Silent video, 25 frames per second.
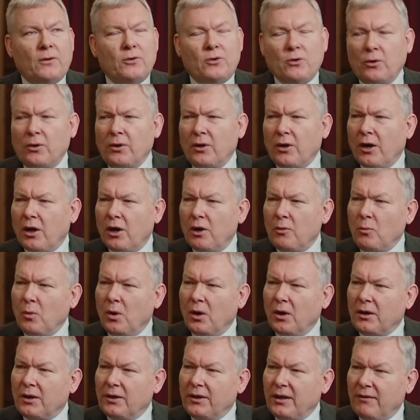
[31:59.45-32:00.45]
doing your
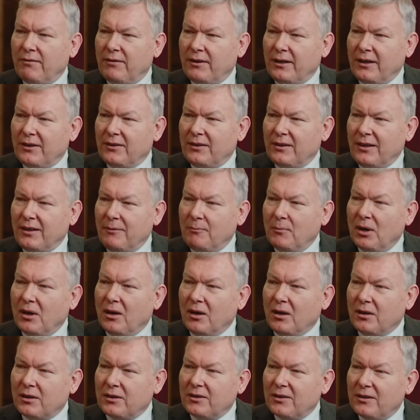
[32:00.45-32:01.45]
homework and never getting it
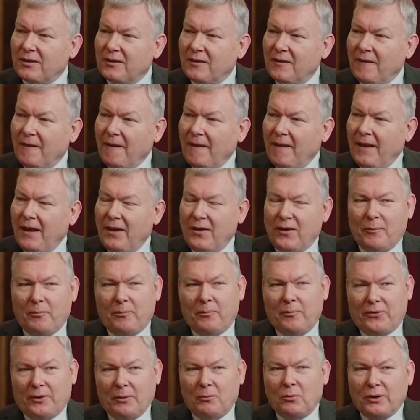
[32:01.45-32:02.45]
marked.
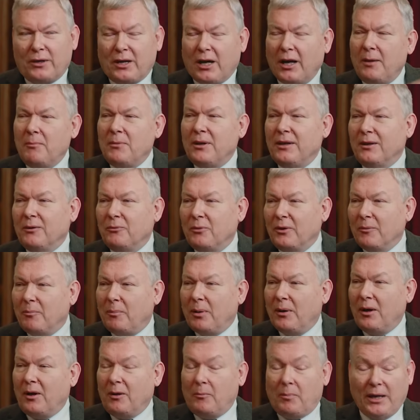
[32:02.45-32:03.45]
That someone came in with a
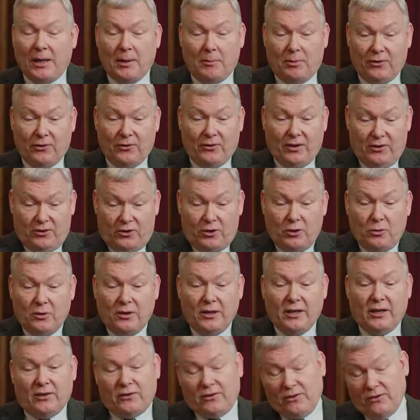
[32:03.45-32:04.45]
pile of papers and said, do
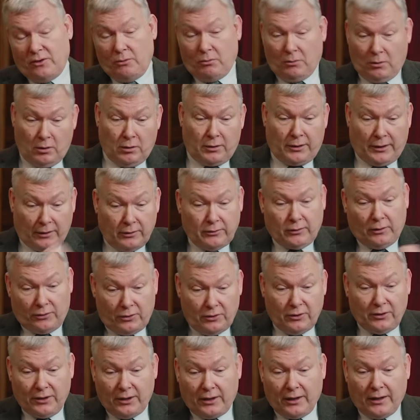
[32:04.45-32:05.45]
this. And she went, OK, so
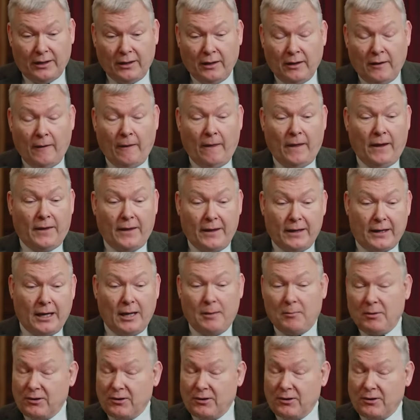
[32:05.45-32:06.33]
she did it. And they came